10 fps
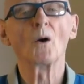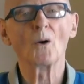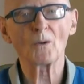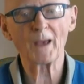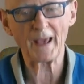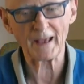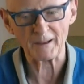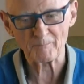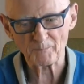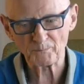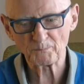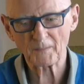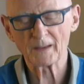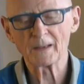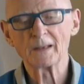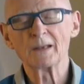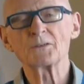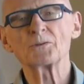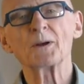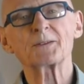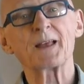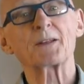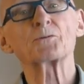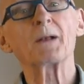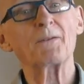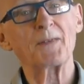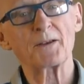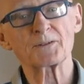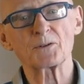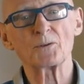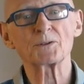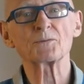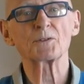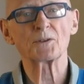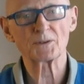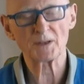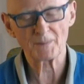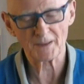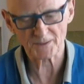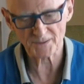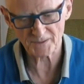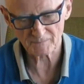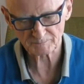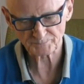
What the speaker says: Okay. So what's that? 12,000 gauze for 30 minutes.